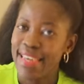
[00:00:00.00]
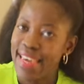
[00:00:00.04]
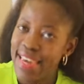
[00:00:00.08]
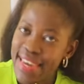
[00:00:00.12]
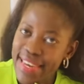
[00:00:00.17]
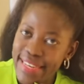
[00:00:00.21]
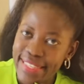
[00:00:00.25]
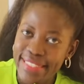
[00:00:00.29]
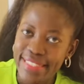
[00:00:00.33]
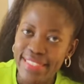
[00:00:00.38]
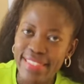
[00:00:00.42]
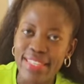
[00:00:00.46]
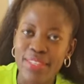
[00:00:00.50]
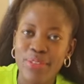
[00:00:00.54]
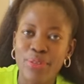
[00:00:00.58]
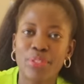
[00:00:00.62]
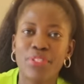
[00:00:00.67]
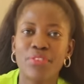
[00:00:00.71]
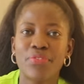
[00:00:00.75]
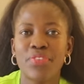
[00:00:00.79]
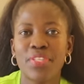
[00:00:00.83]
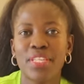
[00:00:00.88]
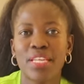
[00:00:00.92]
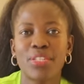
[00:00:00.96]
hit the
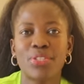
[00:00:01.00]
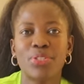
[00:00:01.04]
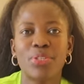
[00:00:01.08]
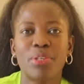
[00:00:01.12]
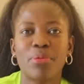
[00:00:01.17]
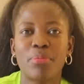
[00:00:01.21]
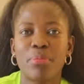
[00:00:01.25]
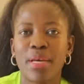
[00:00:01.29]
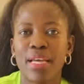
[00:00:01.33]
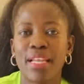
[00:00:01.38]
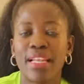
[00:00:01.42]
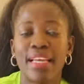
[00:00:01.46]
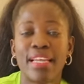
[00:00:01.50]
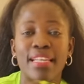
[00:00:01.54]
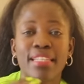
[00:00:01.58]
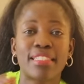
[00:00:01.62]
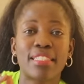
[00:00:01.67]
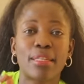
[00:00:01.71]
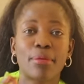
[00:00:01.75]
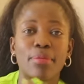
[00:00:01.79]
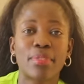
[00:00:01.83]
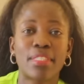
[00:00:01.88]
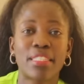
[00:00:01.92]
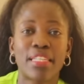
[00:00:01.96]
notification bell
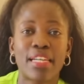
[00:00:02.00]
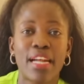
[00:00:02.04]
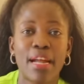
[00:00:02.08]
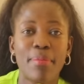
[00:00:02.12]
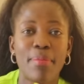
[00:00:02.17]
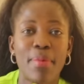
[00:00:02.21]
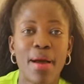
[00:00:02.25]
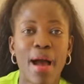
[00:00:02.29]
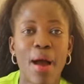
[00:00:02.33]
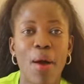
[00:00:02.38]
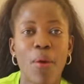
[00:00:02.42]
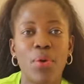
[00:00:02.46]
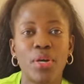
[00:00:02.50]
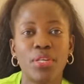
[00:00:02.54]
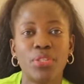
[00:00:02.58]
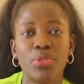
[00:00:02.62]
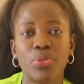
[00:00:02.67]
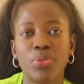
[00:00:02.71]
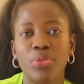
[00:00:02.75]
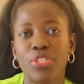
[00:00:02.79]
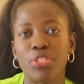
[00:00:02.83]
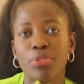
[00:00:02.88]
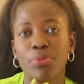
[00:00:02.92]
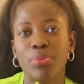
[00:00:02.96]
and subscribe our
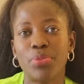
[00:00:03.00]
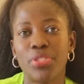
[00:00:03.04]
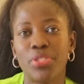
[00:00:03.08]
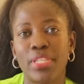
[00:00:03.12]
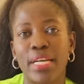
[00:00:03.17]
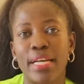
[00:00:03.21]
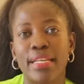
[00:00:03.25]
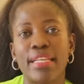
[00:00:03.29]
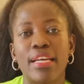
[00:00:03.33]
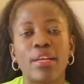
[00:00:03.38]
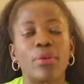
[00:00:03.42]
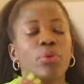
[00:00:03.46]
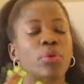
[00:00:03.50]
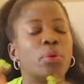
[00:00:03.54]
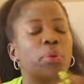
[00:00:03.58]
YouTube channel.